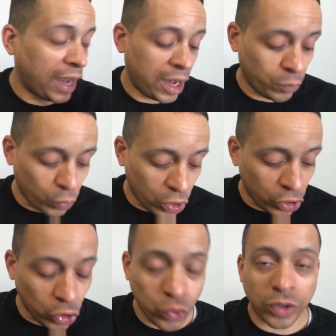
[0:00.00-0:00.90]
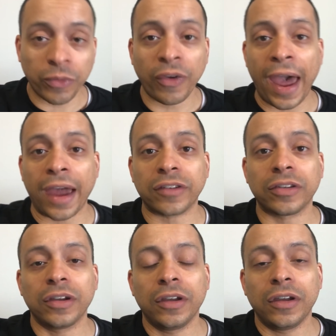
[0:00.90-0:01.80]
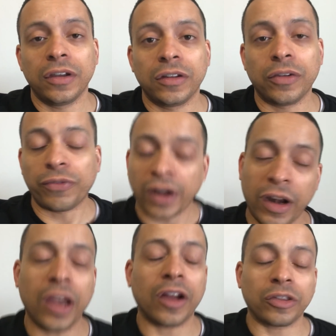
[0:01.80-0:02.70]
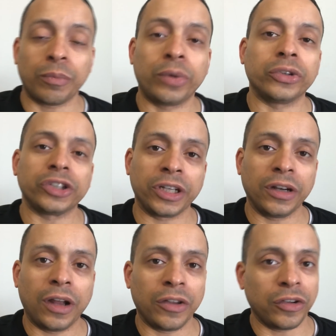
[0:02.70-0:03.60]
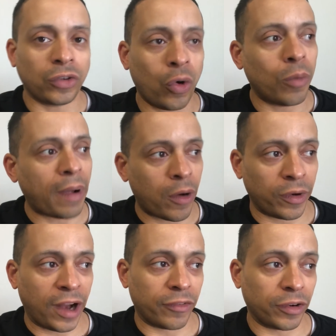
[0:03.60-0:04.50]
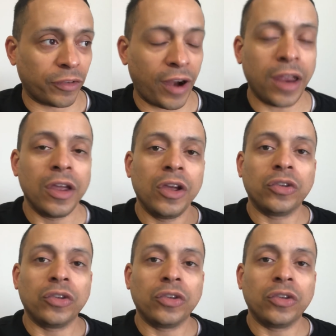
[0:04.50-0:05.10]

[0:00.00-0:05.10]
And we're gonna use some facts to finally cut the bullshit on this whole power narrative, right?